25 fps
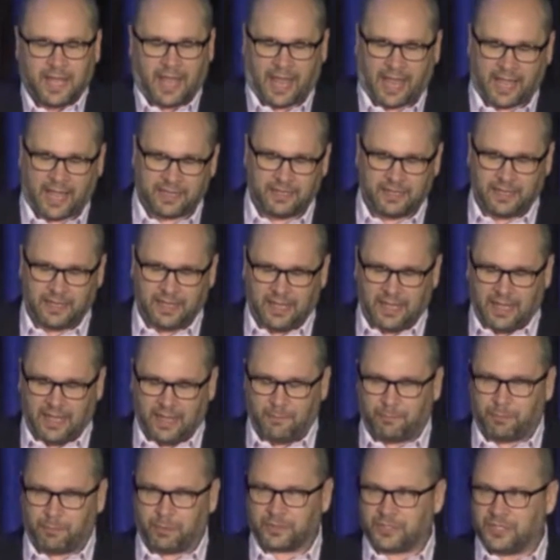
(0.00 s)
And
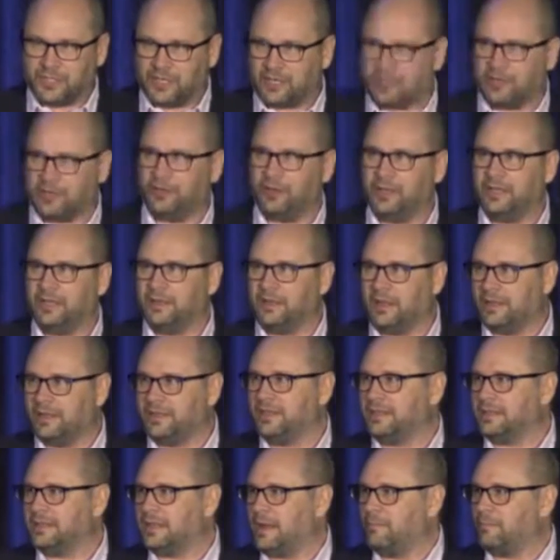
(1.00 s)
particularly a
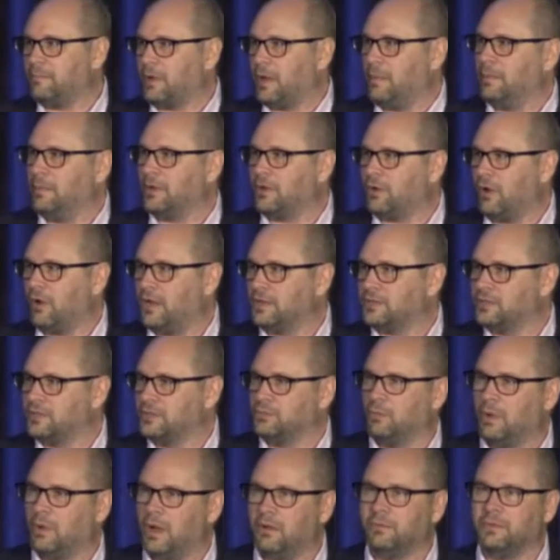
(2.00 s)
thing that I'm coming across
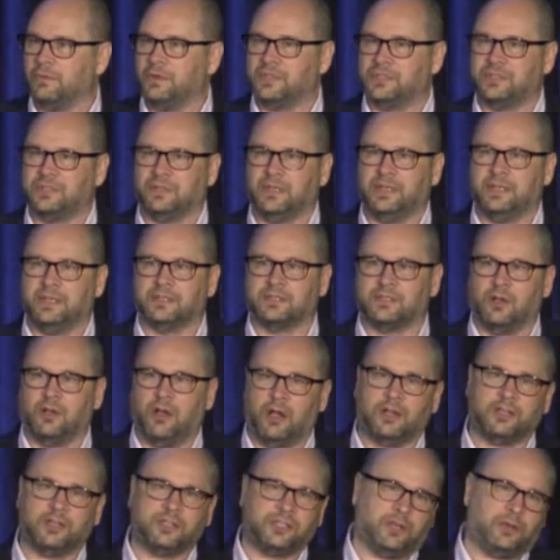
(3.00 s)
as well recently is
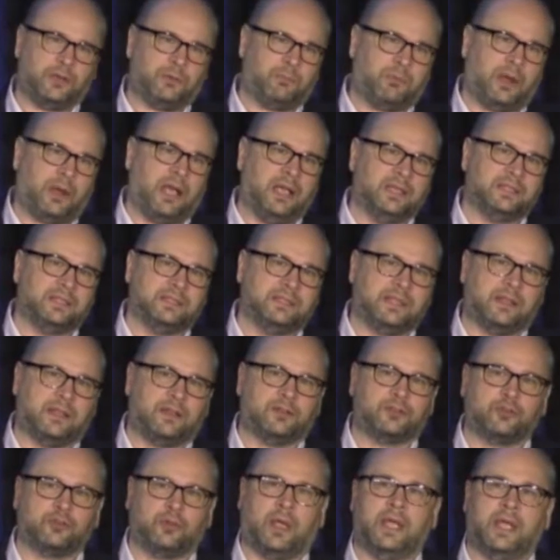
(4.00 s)
large enterprises that
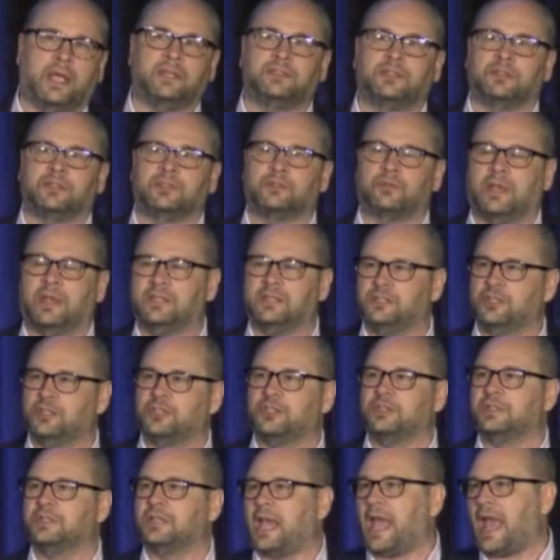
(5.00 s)
are trying to
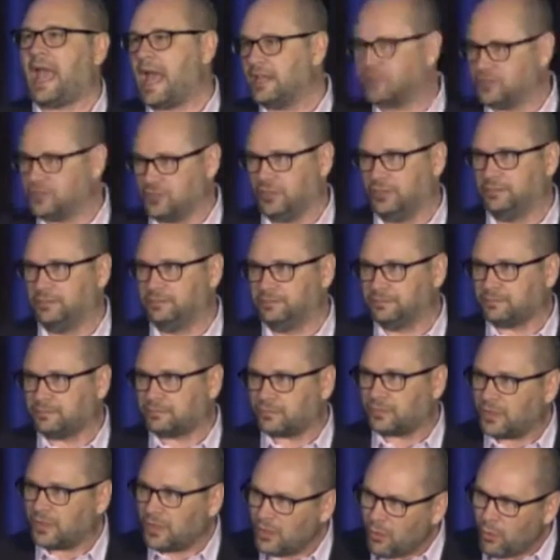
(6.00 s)
transition to Agile,
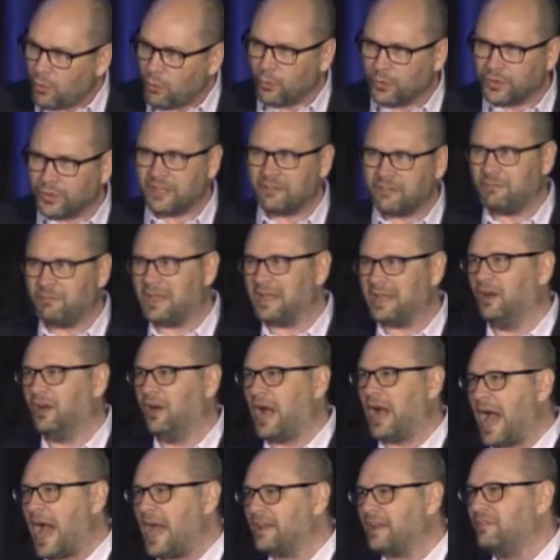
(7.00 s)
where they've made a
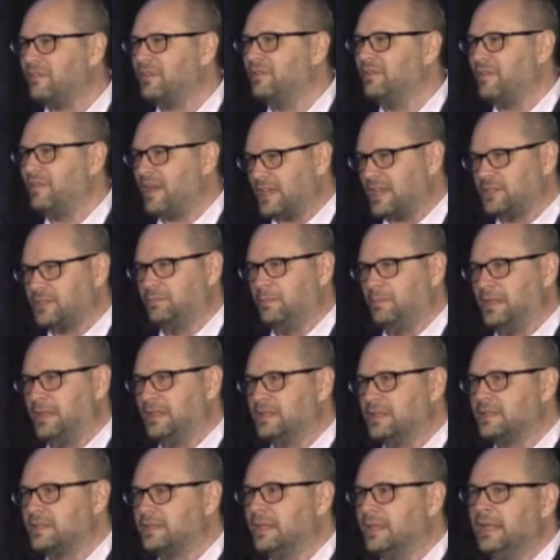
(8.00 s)
lot of
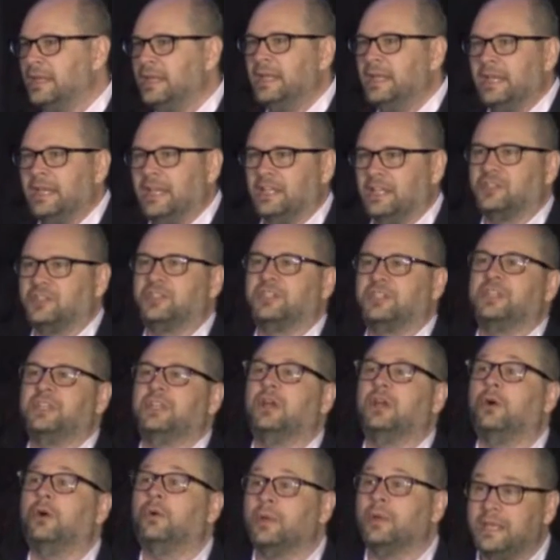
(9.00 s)
investments in
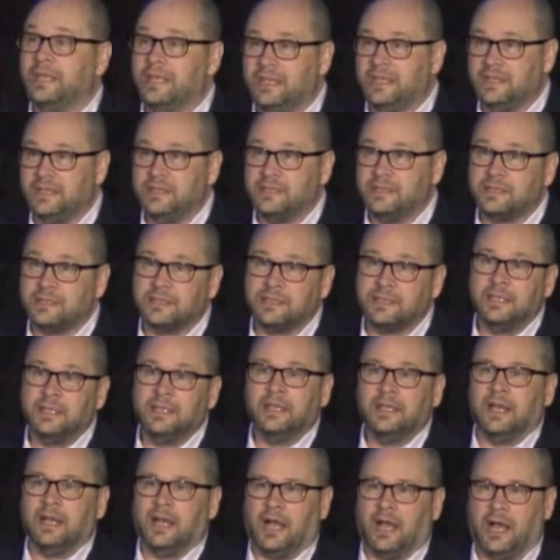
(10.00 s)
COEs,
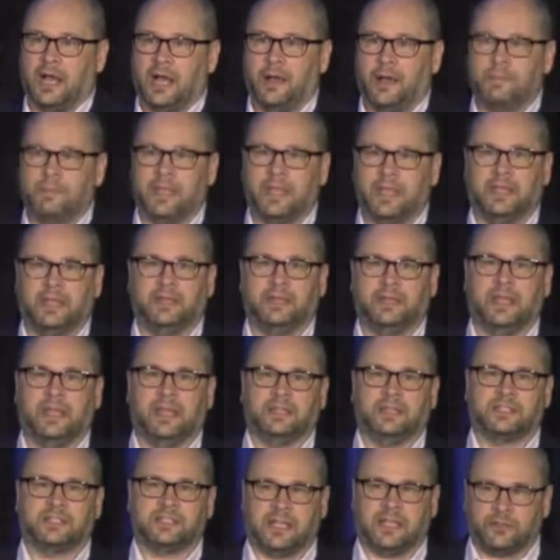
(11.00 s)

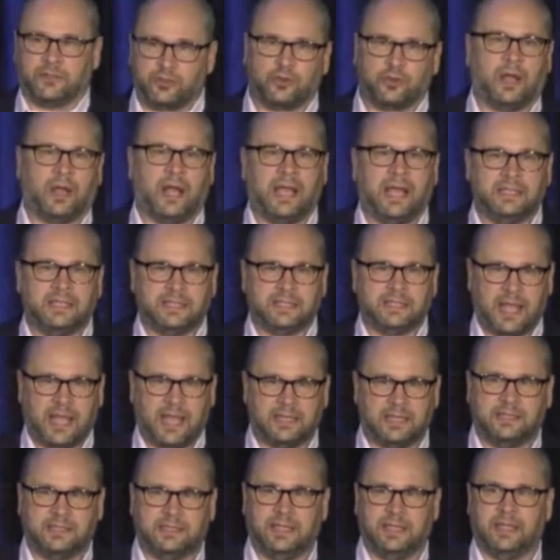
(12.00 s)
and centralized
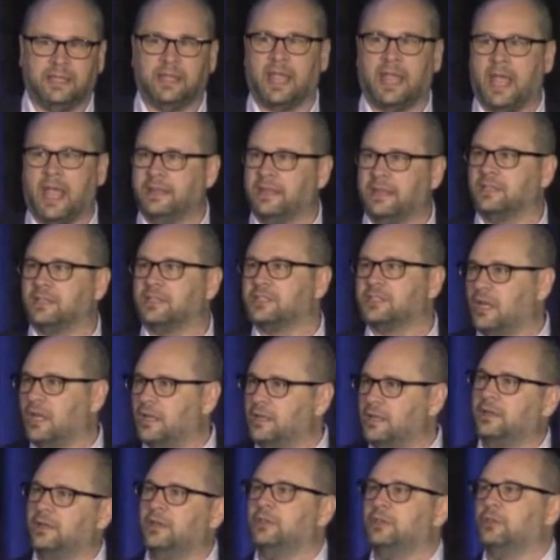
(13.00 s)
testing, and then
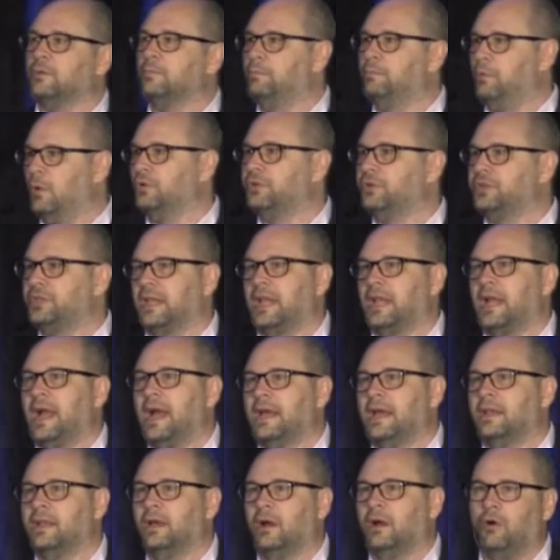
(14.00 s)
suddenly they're bolting
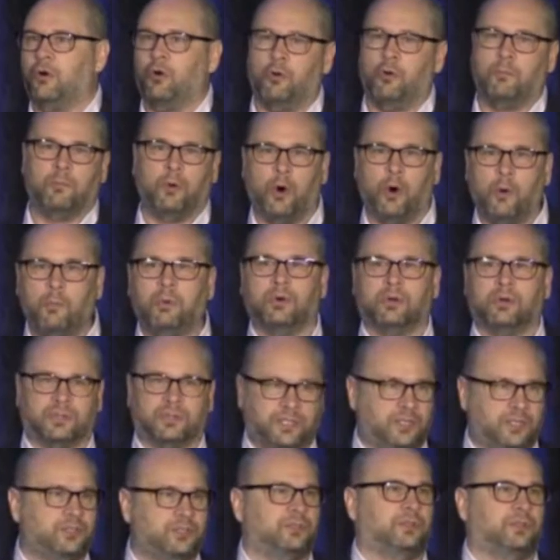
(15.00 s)
on a whole mobile or
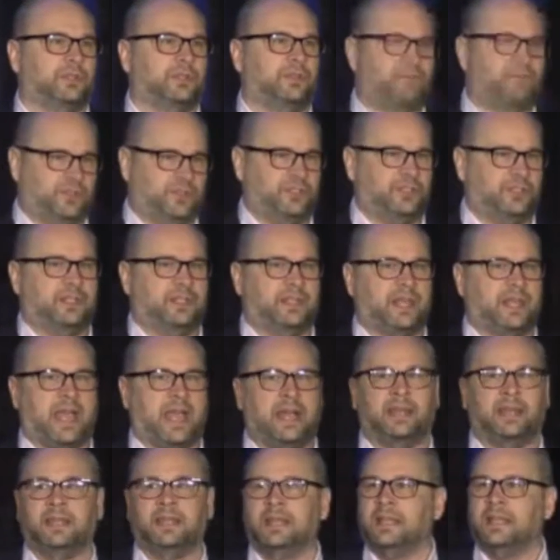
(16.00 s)
digital division to
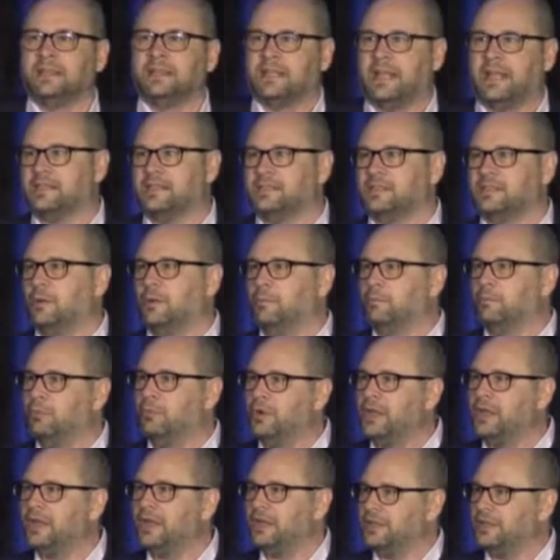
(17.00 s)
that has a
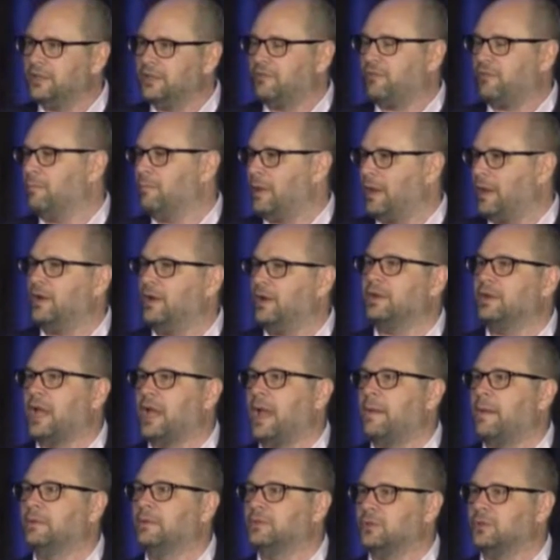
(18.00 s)
completely different
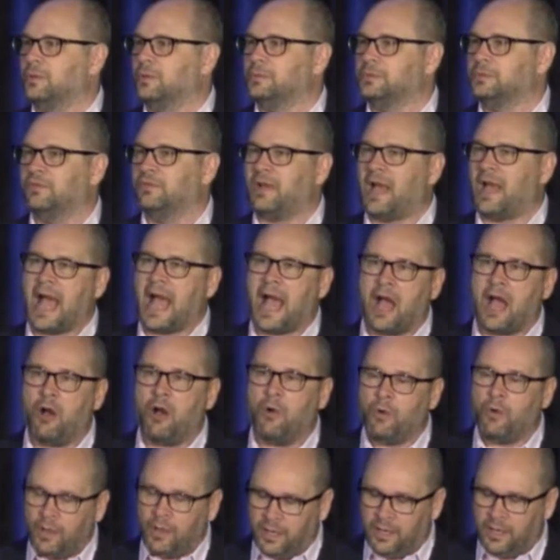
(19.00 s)
paradigm in terms of
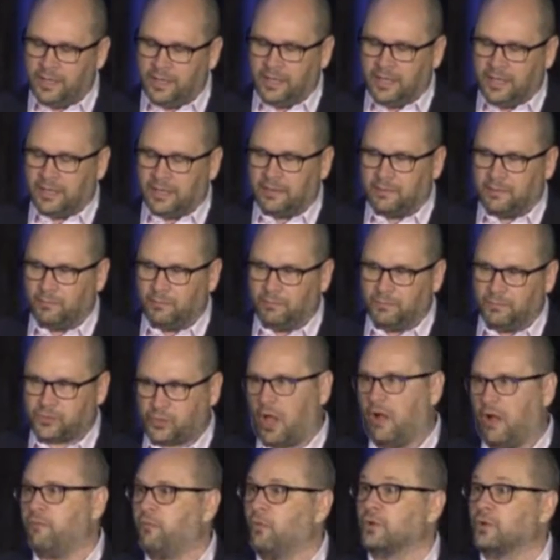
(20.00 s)
how
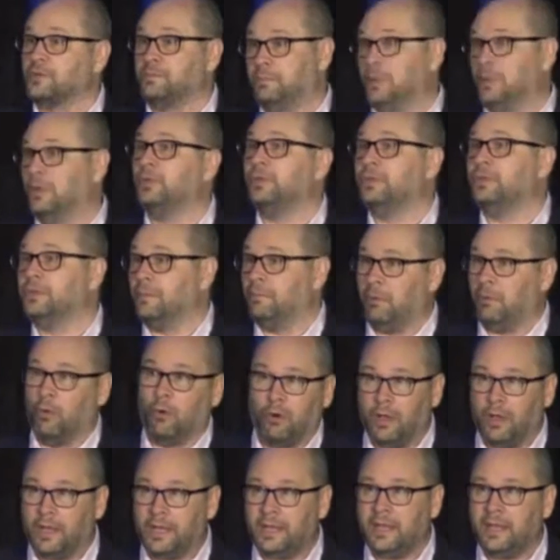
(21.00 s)
software is built and
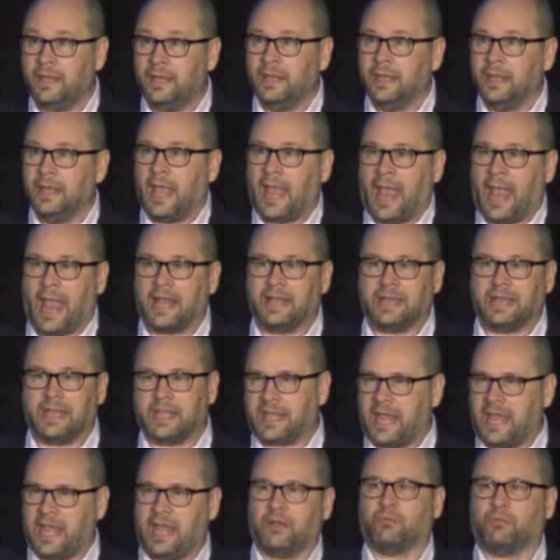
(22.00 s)
deployed, and they
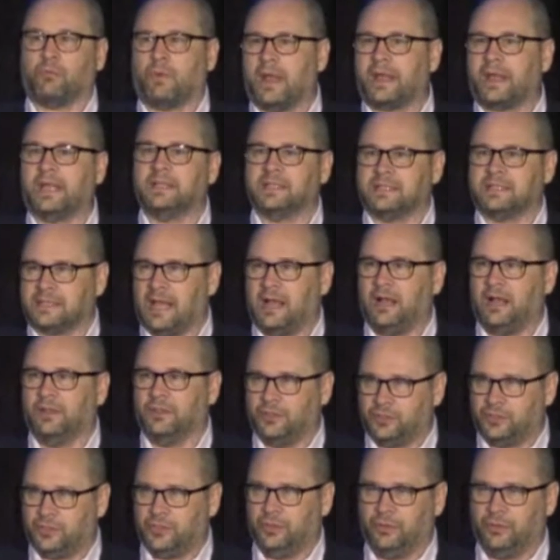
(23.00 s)
can't reconcile
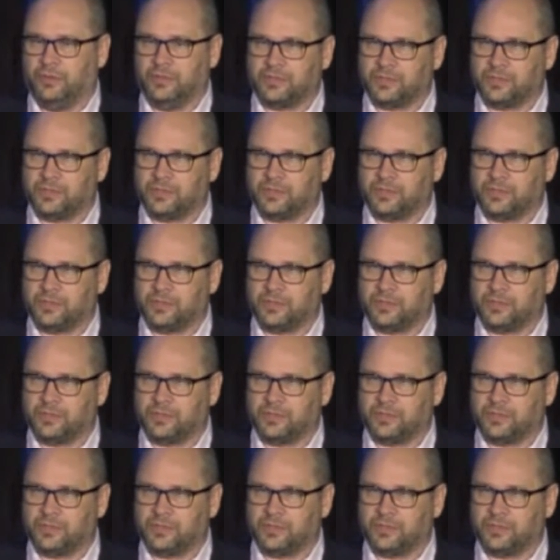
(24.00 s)
the two.